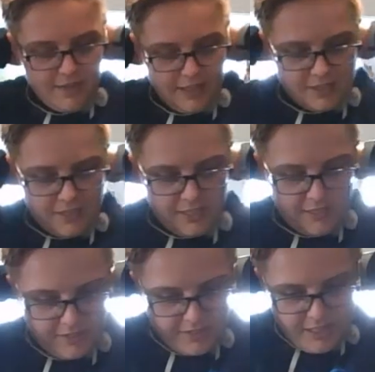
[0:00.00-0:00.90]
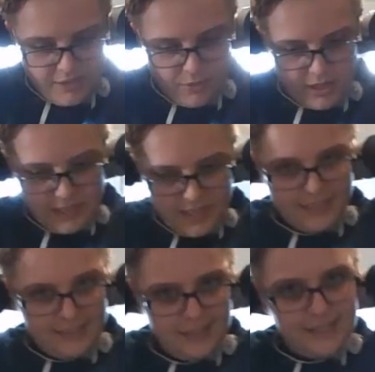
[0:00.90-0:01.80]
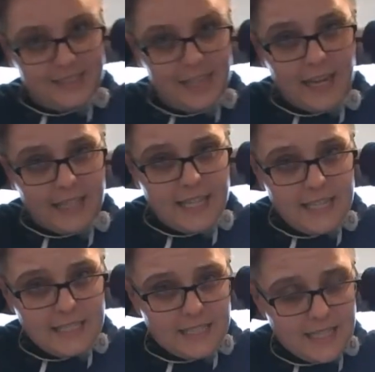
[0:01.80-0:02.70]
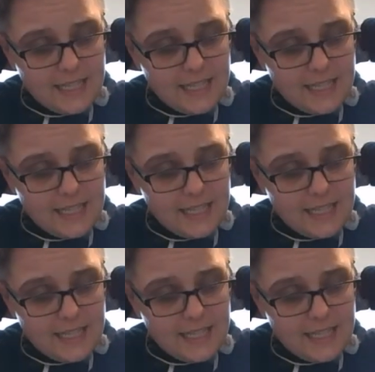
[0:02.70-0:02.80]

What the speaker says: That's going to give the seed what it needs. It needs that heat.